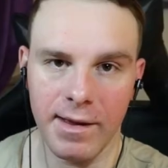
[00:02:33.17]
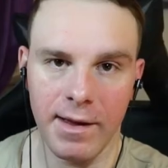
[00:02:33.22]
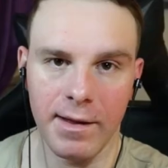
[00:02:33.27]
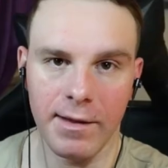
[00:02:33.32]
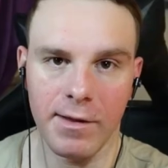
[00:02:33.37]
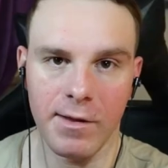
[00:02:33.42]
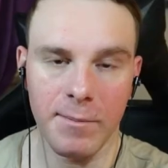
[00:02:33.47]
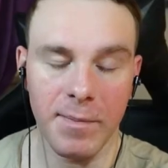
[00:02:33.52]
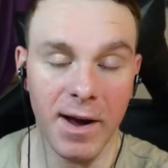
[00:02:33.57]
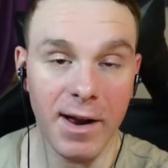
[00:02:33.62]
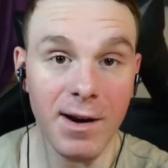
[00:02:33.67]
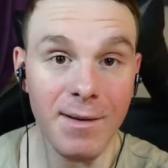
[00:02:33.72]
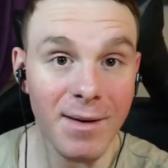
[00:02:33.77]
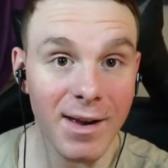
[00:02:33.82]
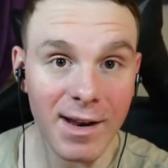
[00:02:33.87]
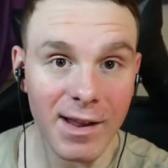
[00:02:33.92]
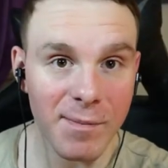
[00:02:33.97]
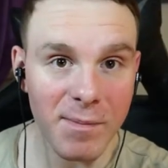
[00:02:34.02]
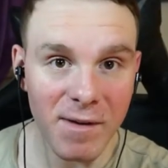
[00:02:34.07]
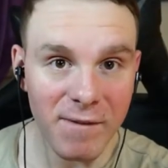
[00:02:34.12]
Spider-Man is
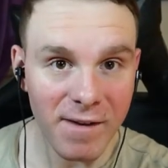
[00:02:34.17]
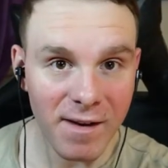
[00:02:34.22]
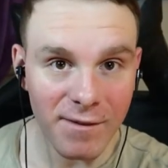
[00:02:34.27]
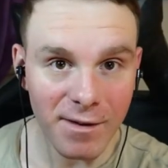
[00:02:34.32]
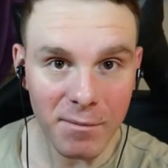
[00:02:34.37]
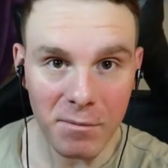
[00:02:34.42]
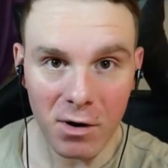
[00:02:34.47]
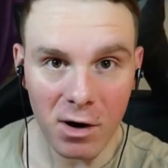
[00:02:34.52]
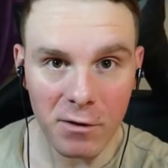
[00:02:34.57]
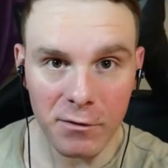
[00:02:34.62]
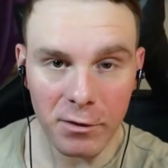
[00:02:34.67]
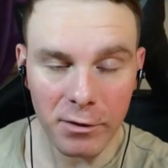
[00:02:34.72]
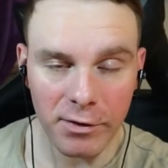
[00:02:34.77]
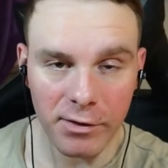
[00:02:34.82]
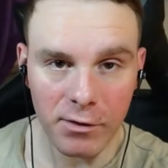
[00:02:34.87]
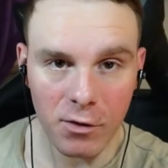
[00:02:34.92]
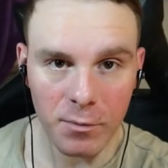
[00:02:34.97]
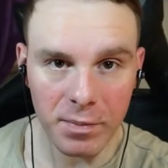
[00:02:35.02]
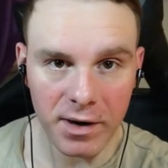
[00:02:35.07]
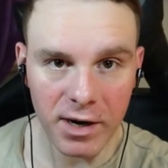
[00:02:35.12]
my favorite Marvel
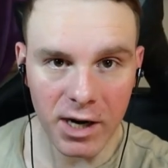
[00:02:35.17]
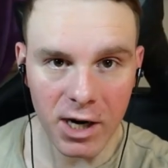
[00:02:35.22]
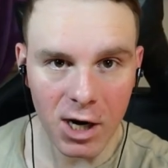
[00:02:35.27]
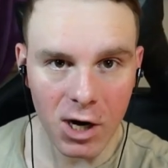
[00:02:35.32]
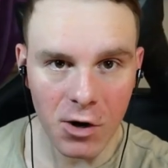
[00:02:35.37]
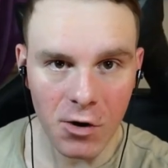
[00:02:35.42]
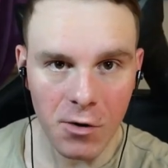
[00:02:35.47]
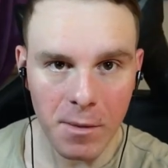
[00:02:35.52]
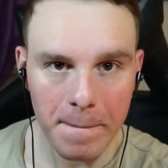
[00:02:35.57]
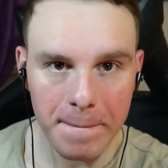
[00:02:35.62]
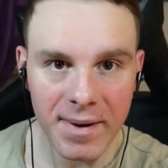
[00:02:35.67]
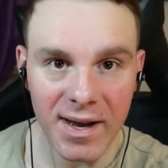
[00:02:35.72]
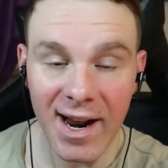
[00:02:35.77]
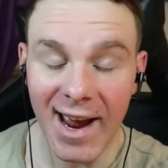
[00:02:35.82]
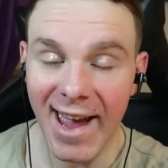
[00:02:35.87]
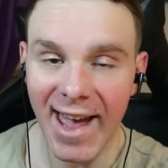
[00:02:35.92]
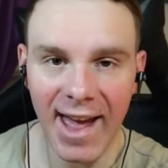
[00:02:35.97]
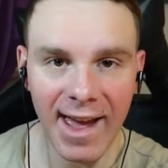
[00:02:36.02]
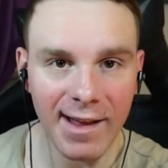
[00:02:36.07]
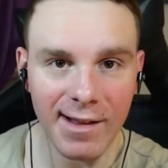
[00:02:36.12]
superhero, but I
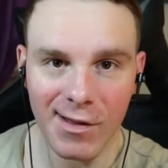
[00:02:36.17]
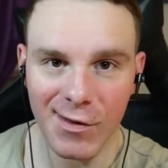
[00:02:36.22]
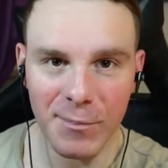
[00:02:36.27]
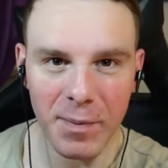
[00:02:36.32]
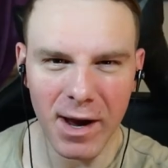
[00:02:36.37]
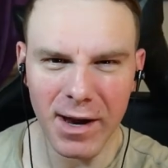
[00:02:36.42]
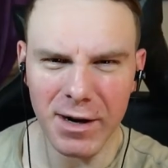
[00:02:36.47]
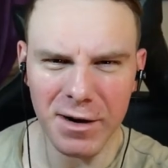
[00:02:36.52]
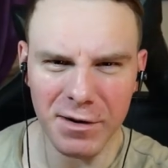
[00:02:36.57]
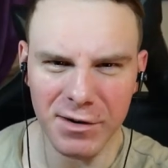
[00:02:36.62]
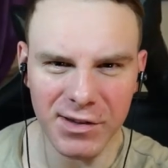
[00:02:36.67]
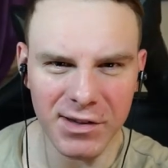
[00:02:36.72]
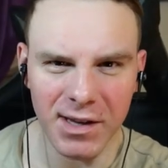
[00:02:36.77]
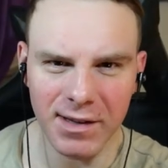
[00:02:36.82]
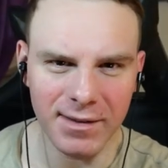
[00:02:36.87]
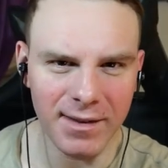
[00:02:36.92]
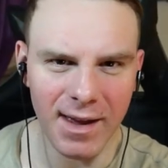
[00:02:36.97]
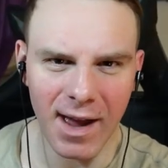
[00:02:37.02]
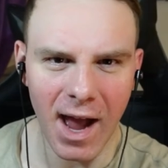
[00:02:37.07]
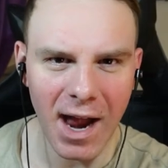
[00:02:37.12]
hate spiders, like the
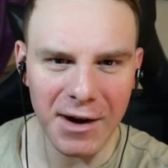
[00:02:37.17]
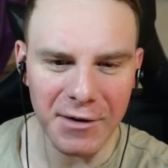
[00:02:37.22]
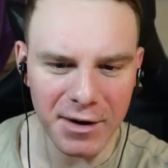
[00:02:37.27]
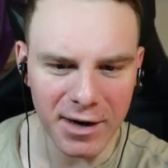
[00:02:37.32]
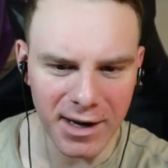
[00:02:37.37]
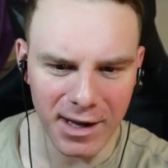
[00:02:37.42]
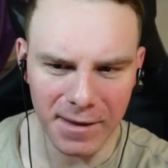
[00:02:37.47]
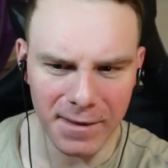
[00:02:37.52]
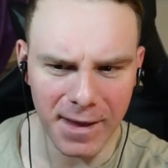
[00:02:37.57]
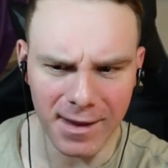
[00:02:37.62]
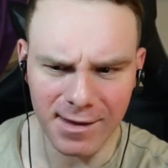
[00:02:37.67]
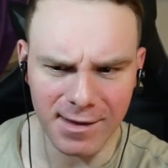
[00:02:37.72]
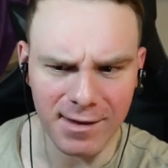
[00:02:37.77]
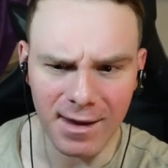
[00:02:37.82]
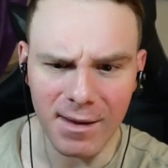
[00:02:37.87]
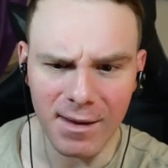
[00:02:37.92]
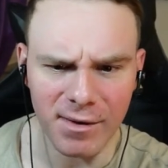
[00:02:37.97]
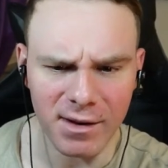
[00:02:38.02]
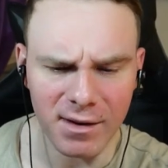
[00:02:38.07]
irony in that statement.